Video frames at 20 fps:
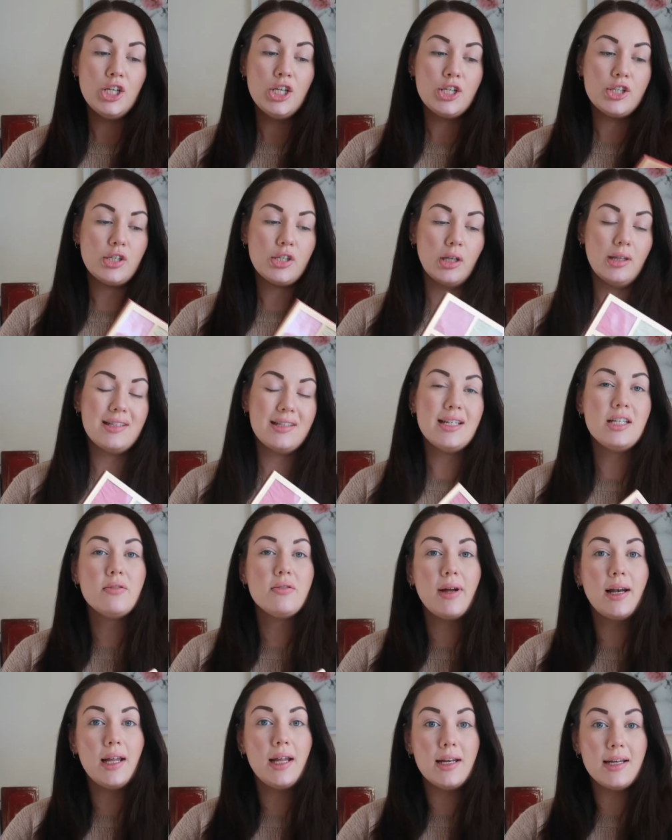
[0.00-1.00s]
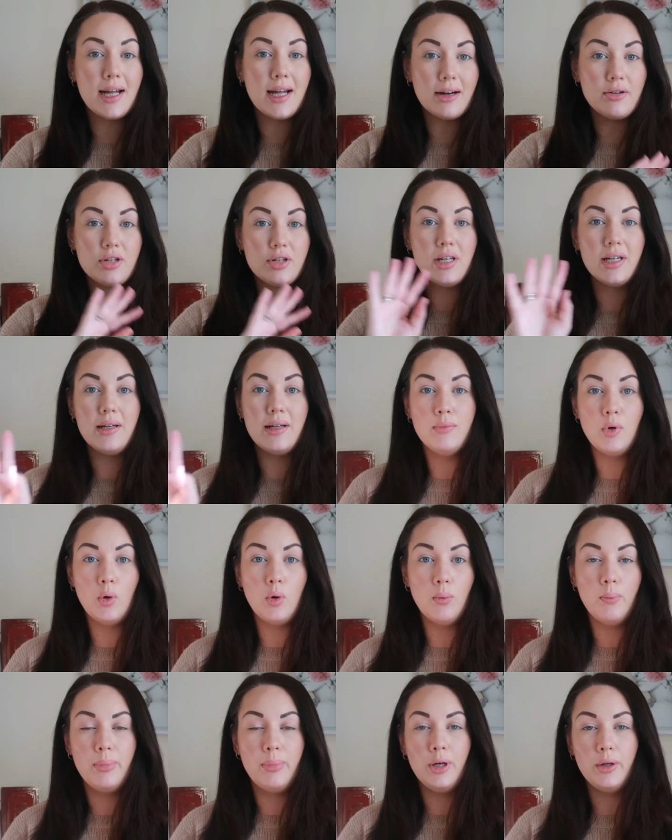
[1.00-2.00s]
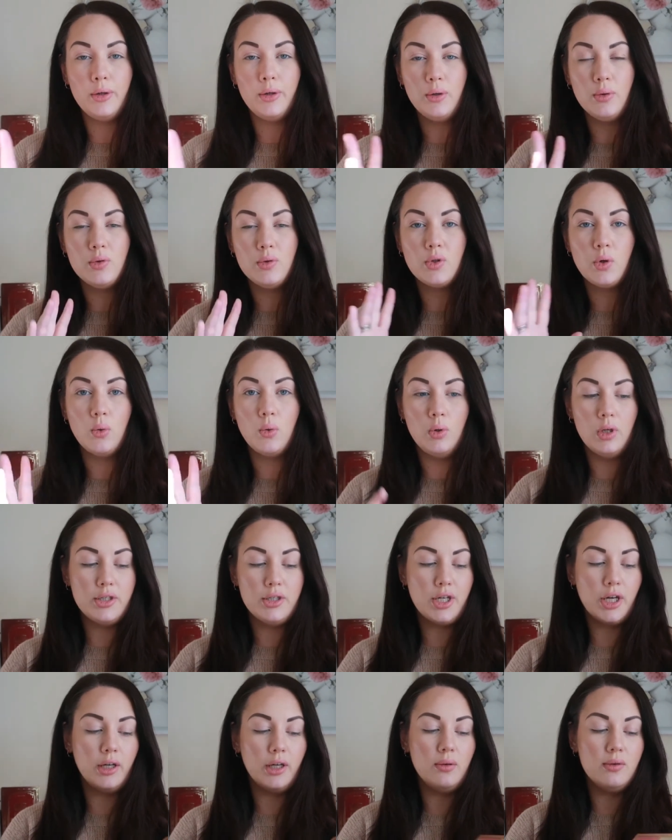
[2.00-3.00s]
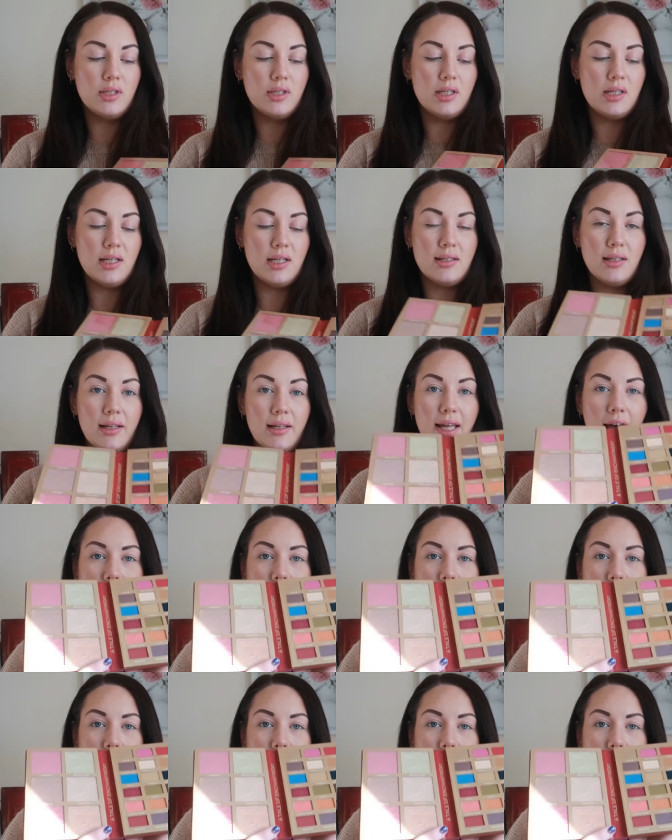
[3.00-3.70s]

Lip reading: So Cinderella, naturally more blues, cooler tones and things like that,